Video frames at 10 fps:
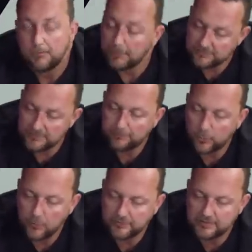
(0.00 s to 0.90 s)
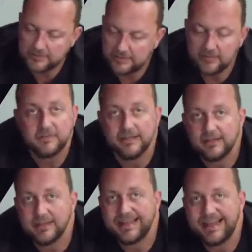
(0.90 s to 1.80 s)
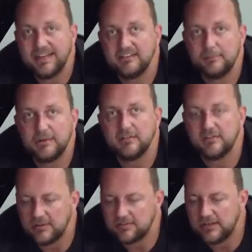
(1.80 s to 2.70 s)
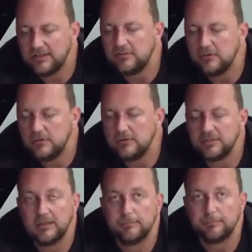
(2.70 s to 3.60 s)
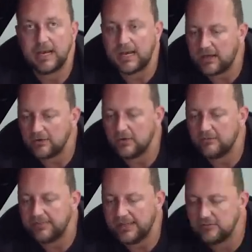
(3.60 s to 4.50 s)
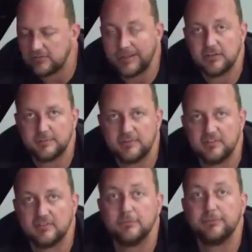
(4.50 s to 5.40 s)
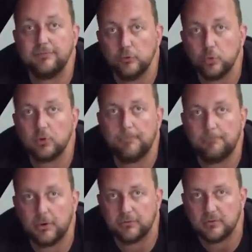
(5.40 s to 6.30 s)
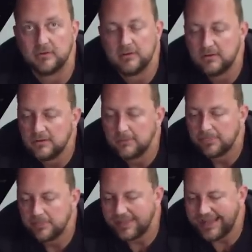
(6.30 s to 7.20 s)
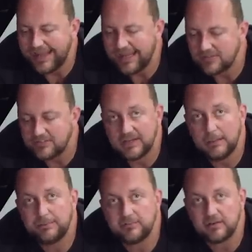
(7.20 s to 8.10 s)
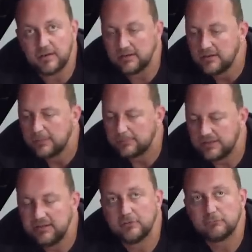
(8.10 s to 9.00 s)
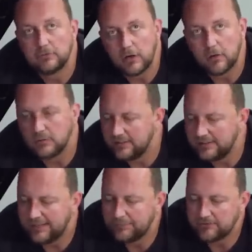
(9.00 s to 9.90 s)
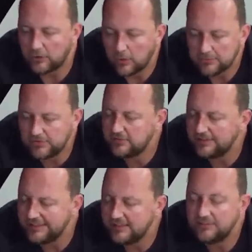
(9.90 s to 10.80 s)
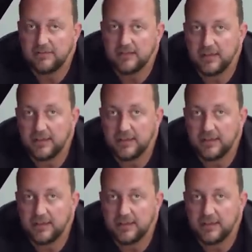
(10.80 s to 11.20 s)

Most importantly, the inlet air temperature sensor is used in part of the engine management system's fuel model. The air temperature plays a role in how much oxygen is in the